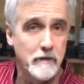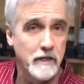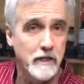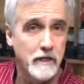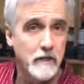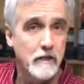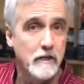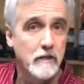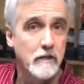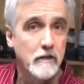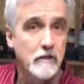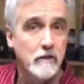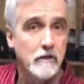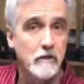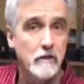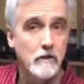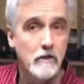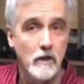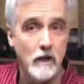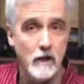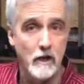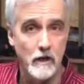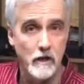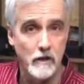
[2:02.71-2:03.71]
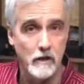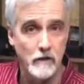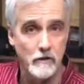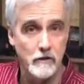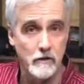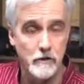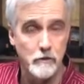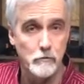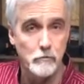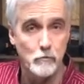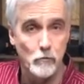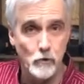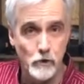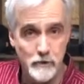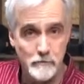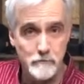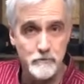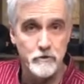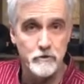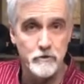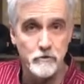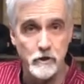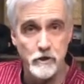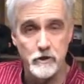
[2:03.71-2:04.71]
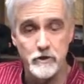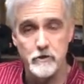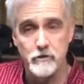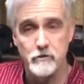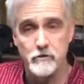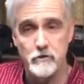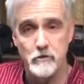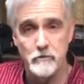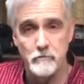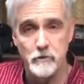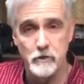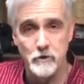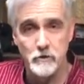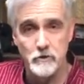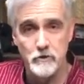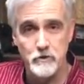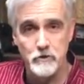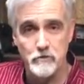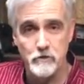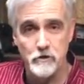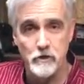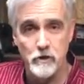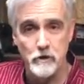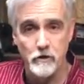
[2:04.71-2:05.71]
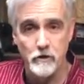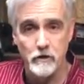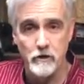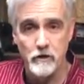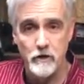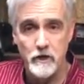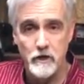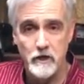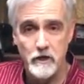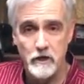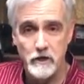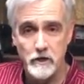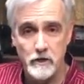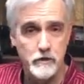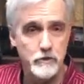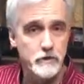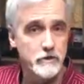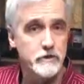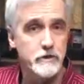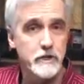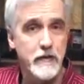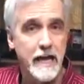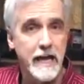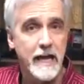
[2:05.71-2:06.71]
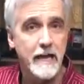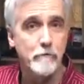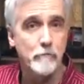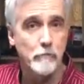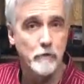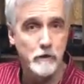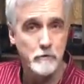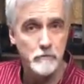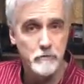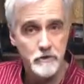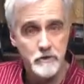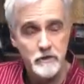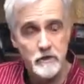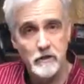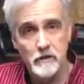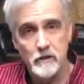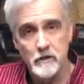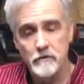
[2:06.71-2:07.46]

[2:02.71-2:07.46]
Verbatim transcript: make uh, the rib structure of the boat stronger, is just to add ribs.